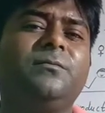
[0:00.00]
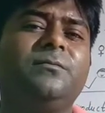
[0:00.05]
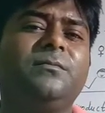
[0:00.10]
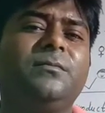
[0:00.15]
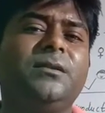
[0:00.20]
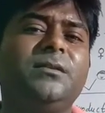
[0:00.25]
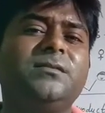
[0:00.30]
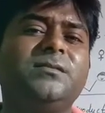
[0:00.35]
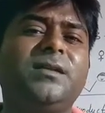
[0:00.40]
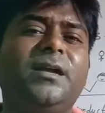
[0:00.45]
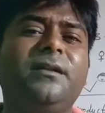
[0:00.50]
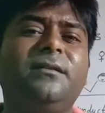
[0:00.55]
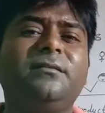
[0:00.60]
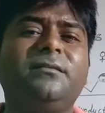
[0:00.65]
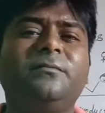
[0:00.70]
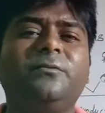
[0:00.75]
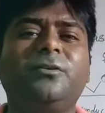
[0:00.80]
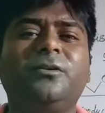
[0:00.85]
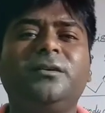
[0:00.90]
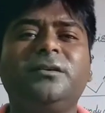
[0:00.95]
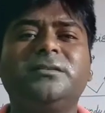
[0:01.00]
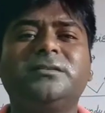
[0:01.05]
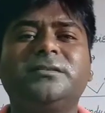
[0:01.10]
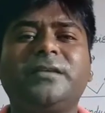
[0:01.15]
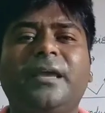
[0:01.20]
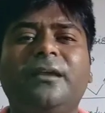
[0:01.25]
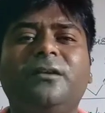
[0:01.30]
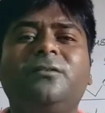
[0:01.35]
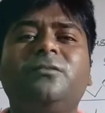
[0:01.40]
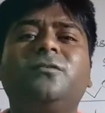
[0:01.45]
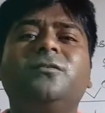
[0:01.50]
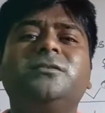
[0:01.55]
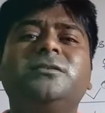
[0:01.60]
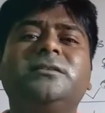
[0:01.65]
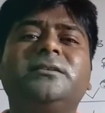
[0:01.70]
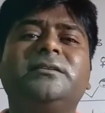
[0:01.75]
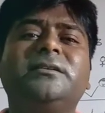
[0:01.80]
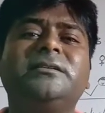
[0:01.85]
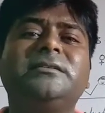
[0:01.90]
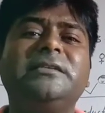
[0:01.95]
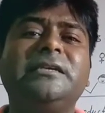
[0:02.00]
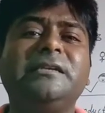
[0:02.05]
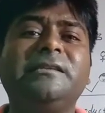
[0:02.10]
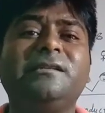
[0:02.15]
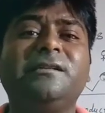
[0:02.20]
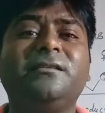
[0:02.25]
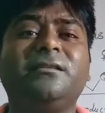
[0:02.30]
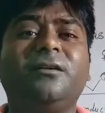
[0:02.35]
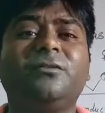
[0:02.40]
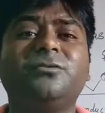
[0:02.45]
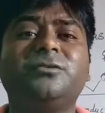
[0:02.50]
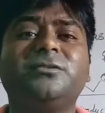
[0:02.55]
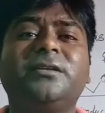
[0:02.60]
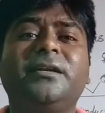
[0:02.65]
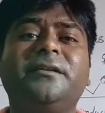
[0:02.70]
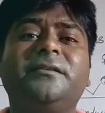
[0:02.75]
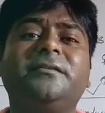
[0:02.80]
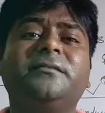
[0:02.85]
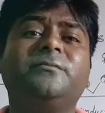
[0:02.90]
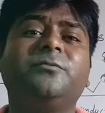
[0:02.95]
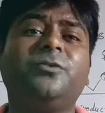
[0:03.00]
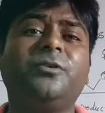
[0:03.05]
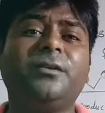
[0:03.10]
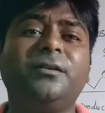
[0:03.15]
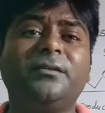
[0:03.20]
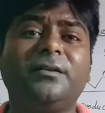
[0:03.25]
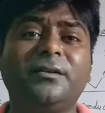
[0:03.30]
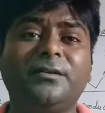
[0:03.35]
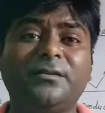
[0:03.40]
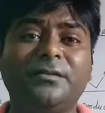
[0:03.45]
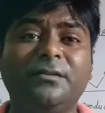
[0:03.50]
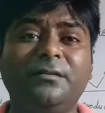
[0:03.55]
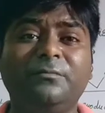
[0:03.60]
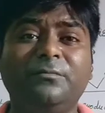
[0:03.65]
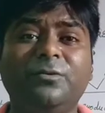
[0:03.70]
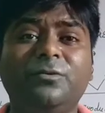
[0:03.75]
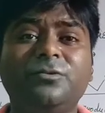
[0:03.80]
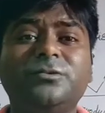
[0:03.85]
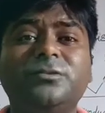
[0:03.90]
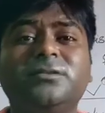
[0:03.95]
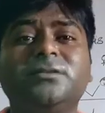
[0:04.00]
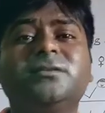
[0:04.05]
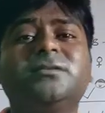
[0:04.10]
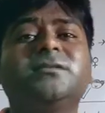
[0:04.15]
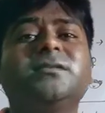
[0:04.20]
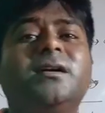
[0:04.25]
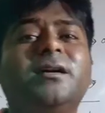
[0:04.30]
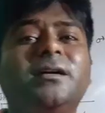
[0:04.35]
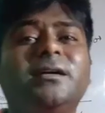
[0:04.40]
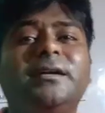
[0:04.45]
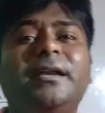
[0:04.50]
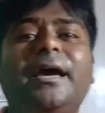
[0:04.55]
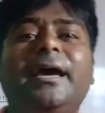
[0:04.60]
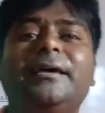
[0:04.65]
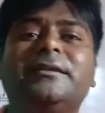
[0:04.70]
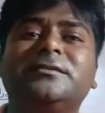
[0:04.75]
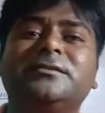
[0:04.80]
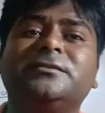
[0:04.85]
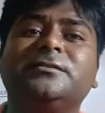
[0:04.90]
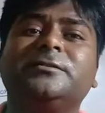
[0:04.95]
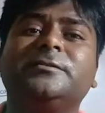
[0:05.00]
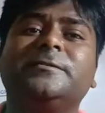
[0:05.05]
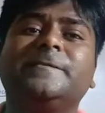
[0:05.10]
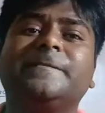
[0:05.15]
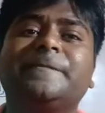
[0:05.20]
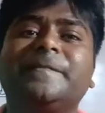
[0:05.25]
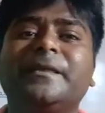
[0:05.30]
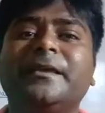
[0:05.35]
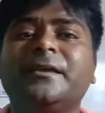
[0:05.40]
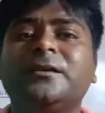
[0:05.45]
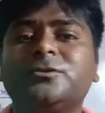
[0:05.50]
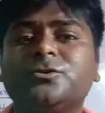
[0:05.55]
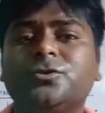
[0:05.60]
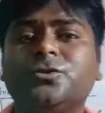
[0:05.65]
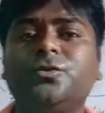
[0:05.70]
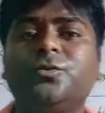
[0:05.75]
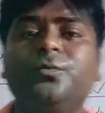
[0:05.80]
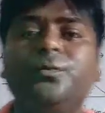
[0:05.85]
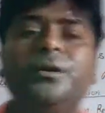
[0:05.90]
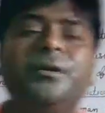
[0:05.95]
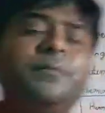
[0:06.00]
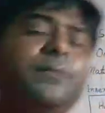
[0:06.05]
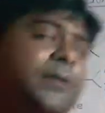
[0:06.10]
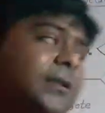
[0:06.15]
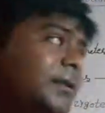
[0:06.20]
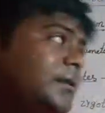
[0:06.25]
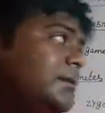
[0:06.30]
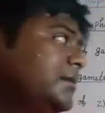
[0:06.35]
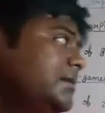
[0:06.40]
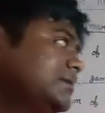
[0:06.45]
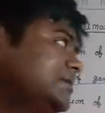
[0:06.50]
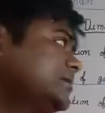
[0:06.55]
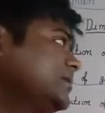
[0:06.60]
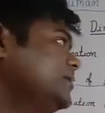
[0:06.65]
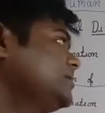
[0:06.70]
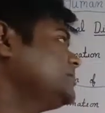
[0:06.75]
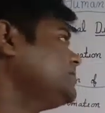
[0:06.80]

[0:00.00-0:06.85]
inside the body psychological changes, outside the body that emotions are attached. So we will discuss